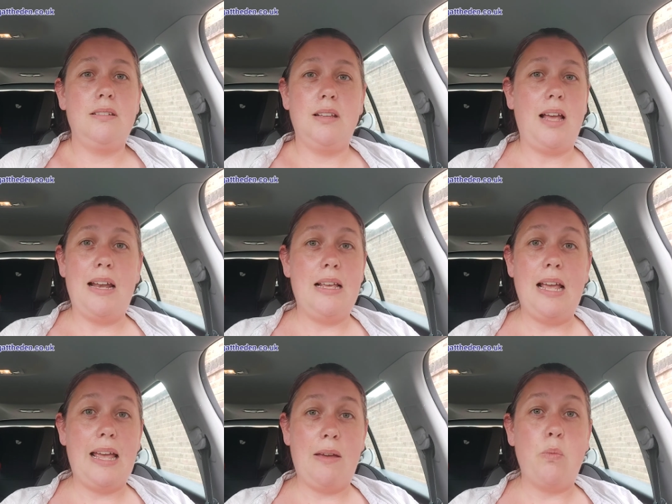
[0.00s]
And
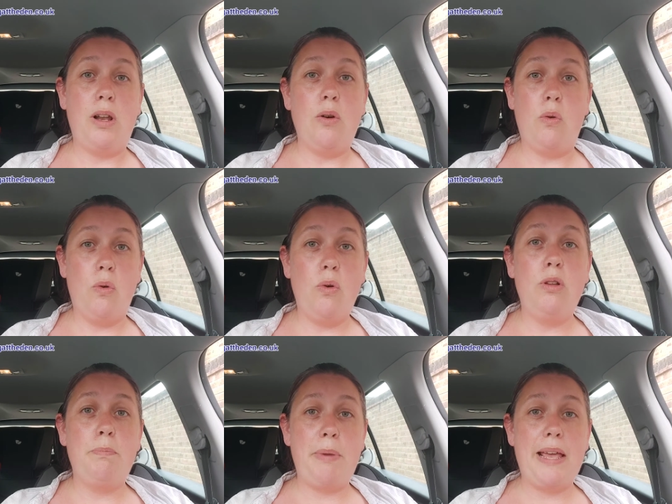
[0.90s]
it will all
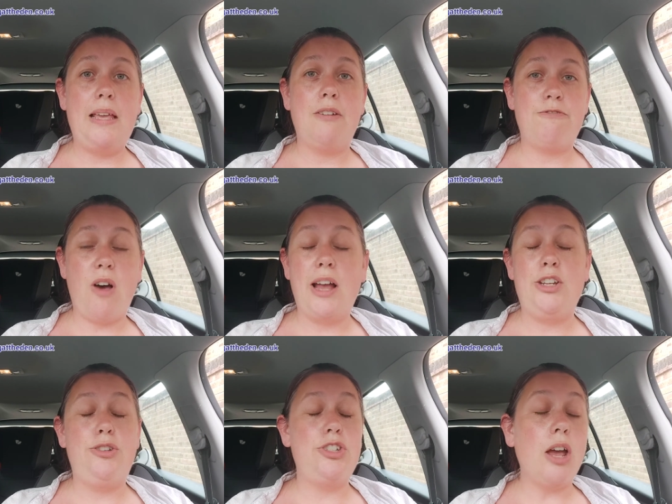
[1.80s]
be fine.
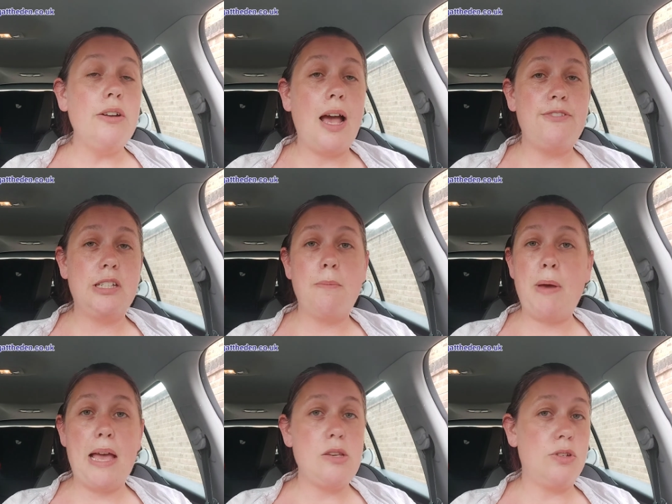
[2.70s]
You don't have to
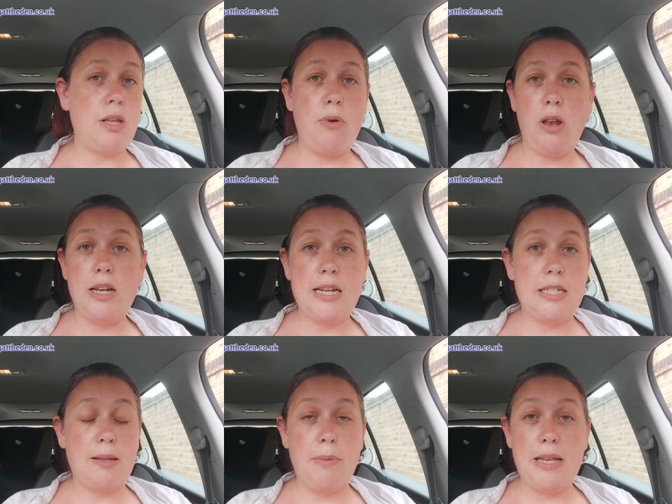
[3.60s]
compare your summer holiday to
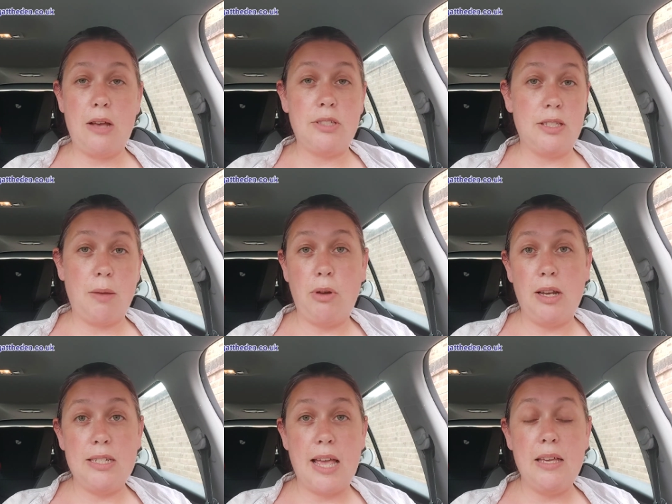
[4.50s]
somebody else's summer
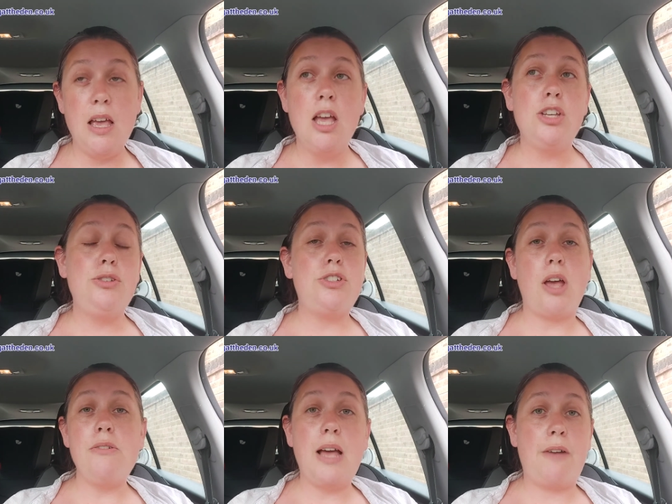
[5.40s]
holiday. You
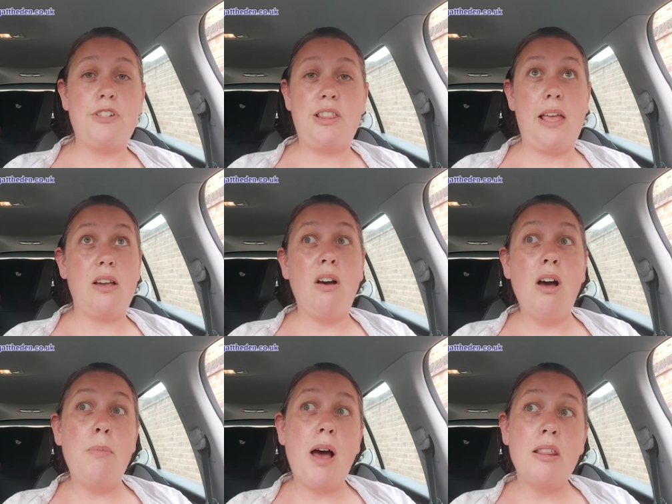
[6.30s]
don't have to think,
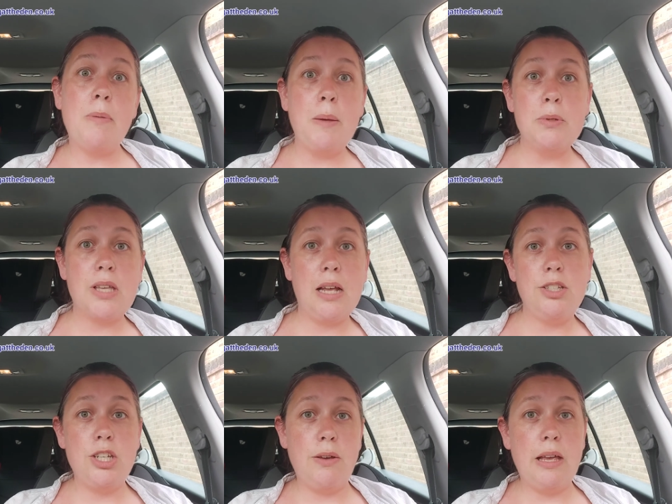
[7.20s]
oh, but other people's kids are
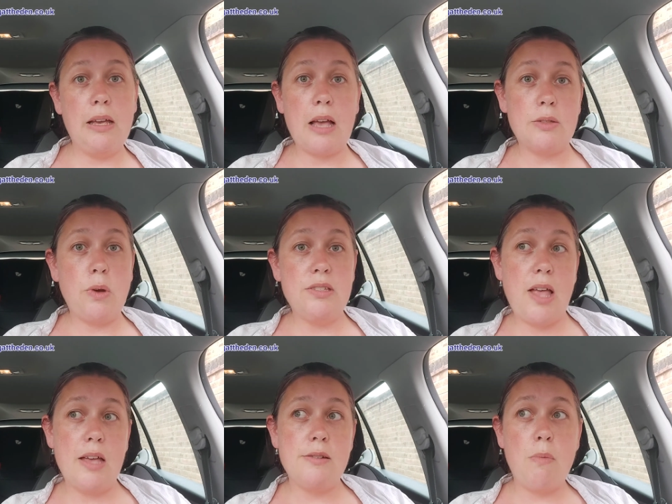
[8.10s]
doing X, Y, Z
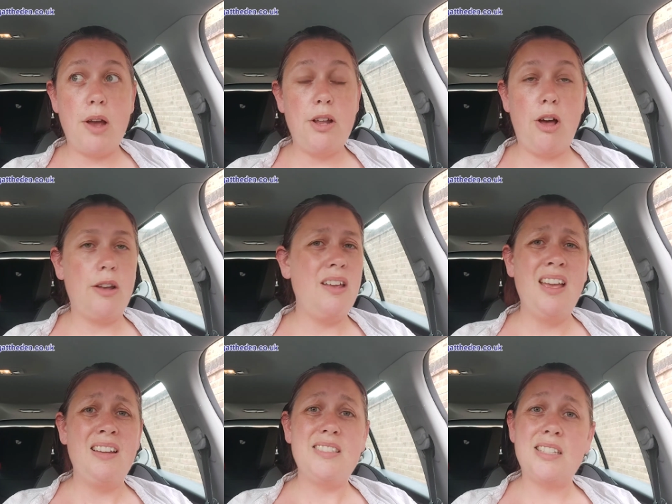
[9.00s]
and mine aren't.
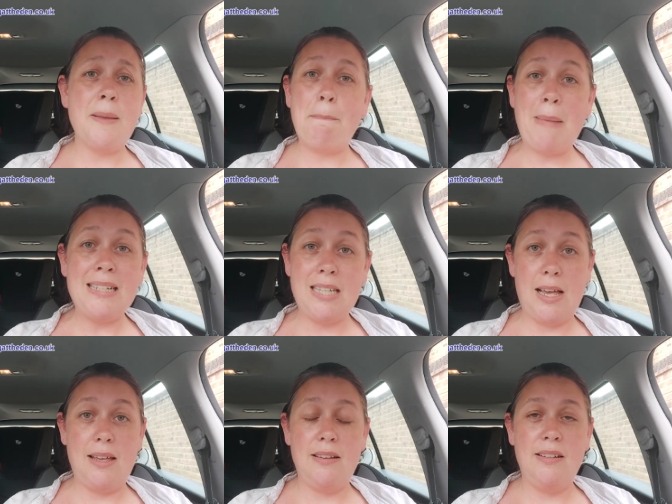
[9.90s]
Doesn't
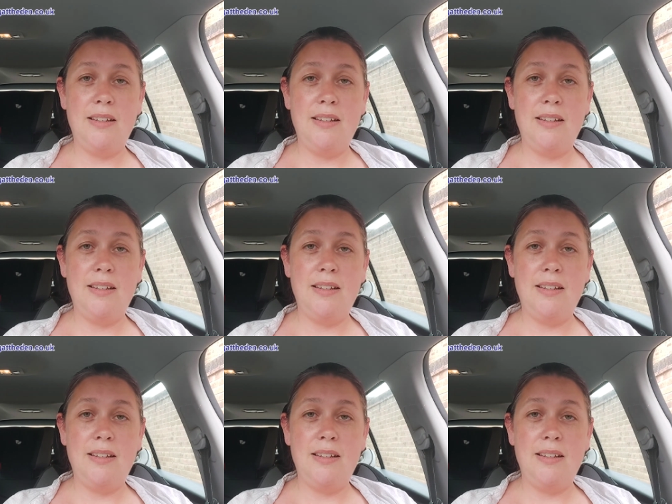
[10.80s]
matter.